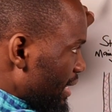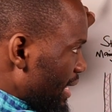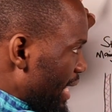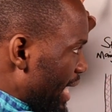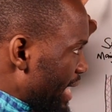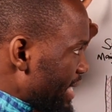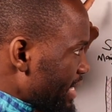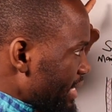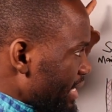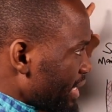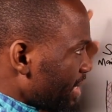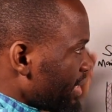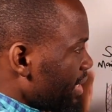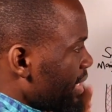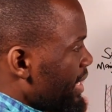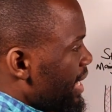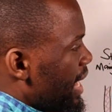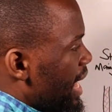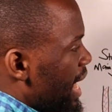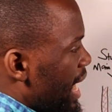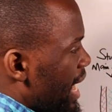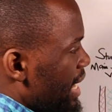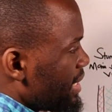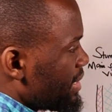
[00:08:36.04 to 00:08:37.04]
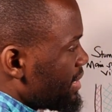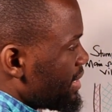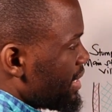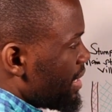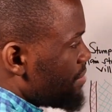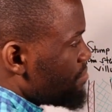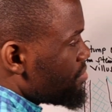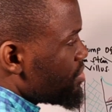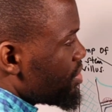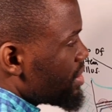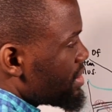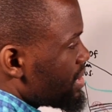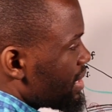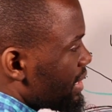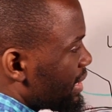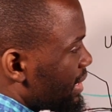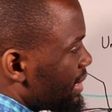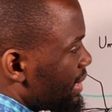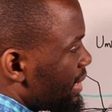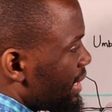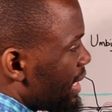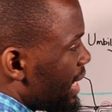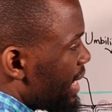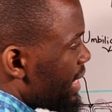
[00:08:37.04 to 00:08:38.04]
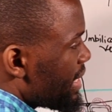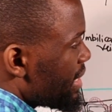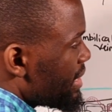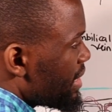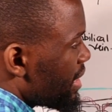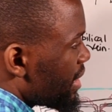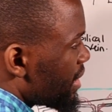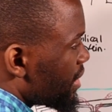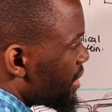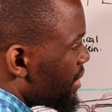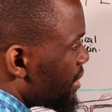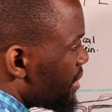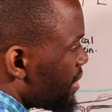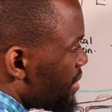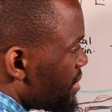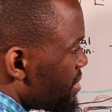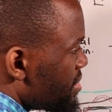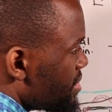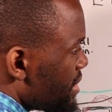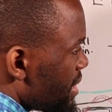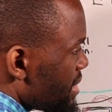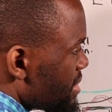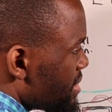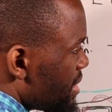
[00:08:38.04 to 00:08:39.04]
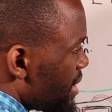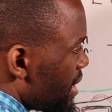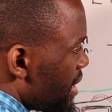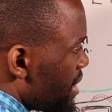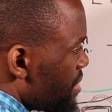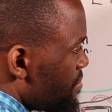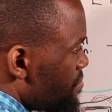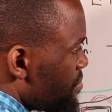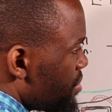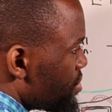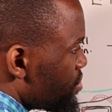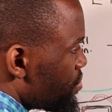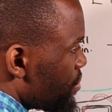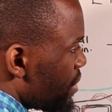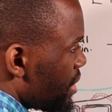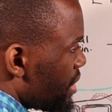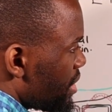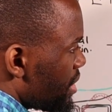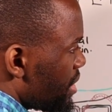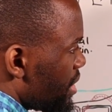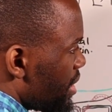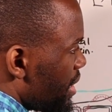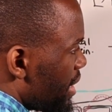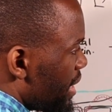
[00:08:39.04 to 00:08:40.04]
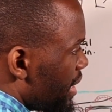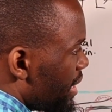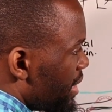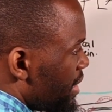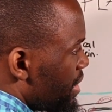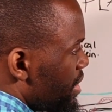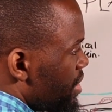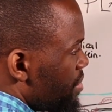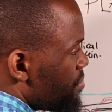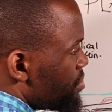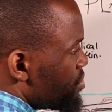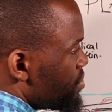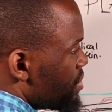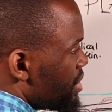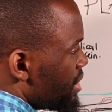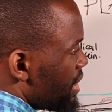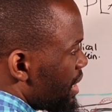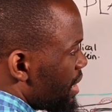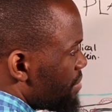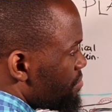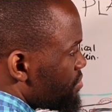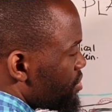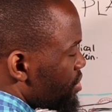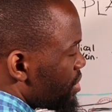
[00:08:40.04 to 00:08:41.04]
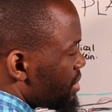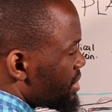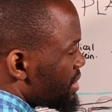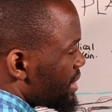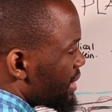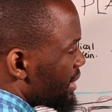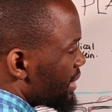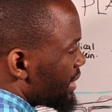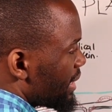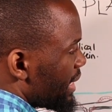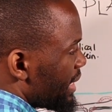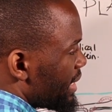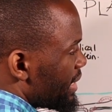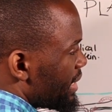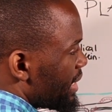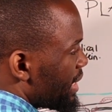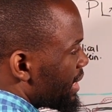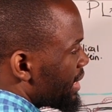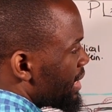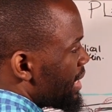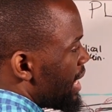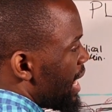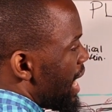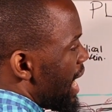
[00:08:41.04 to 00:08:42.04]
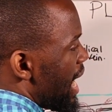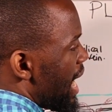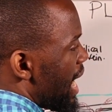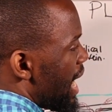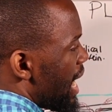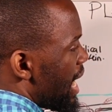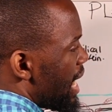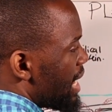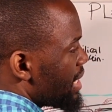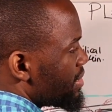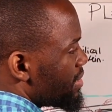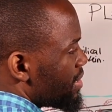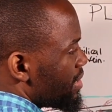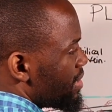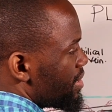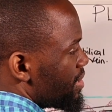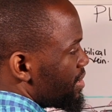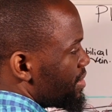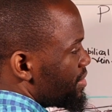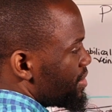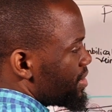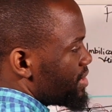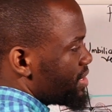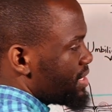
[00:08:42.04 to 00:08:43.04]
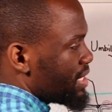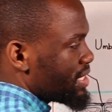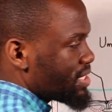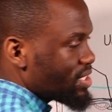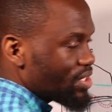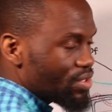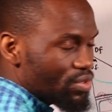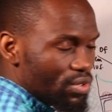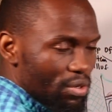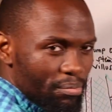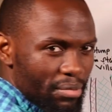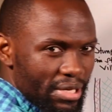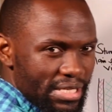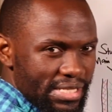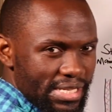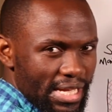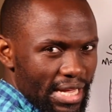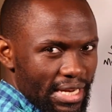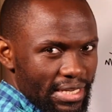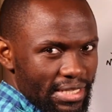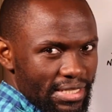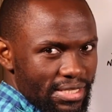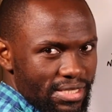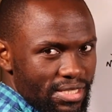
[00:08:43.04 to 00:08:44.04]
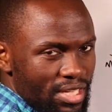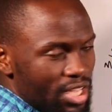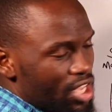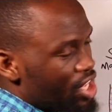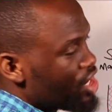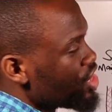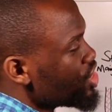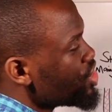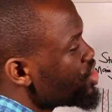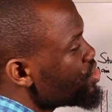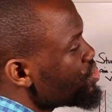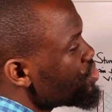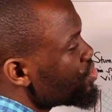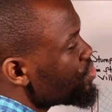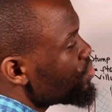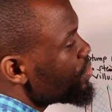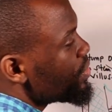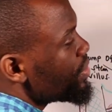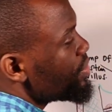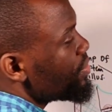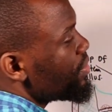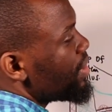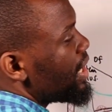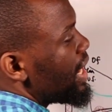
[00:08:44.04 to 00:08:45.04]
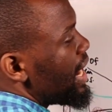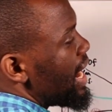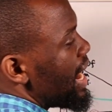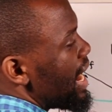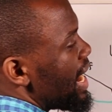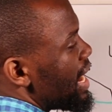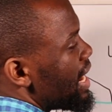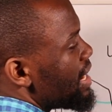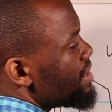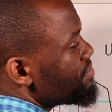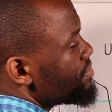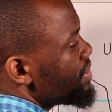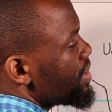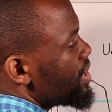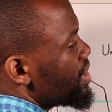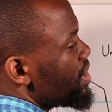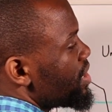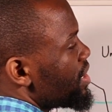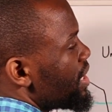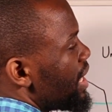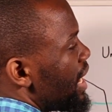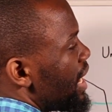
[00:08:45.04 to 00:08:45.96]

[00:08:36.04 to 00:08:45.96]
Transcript: lining. And the amniotic lining, just in between here, between the amniotic lining and the decidua basalis, you will have